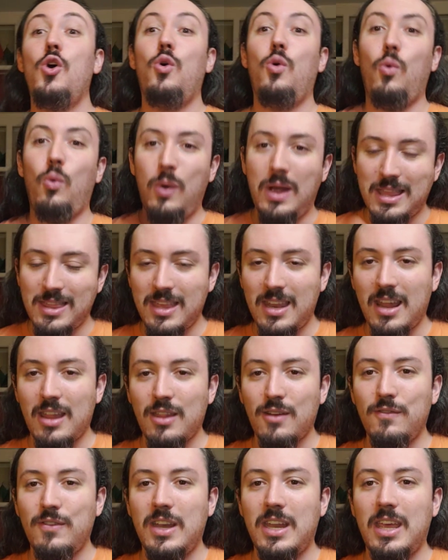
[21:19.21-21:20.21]
with
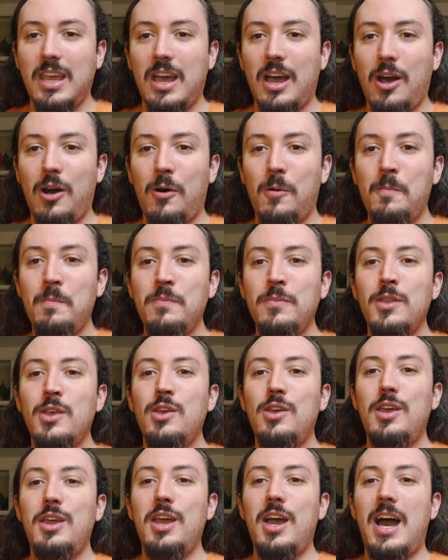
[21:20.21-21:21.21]
another video.
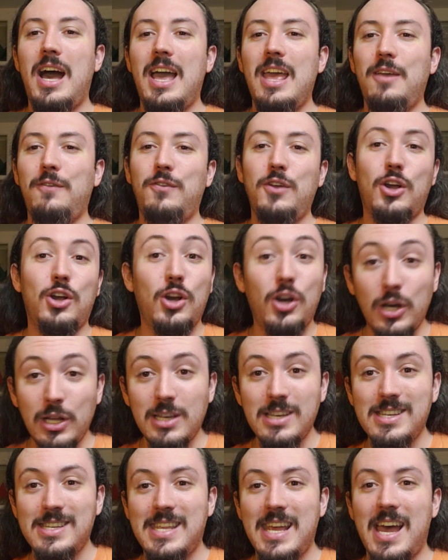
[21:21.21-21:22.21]
If you
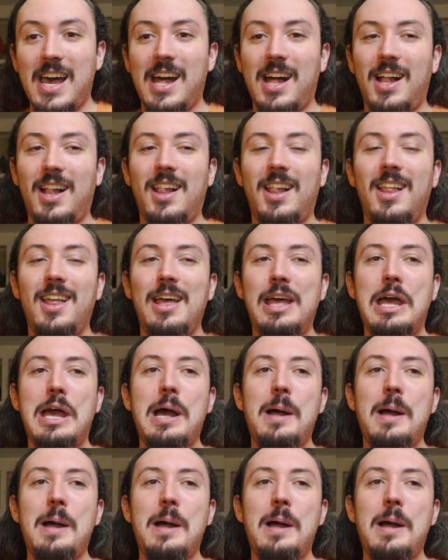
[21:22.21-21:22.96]
couldn't tell,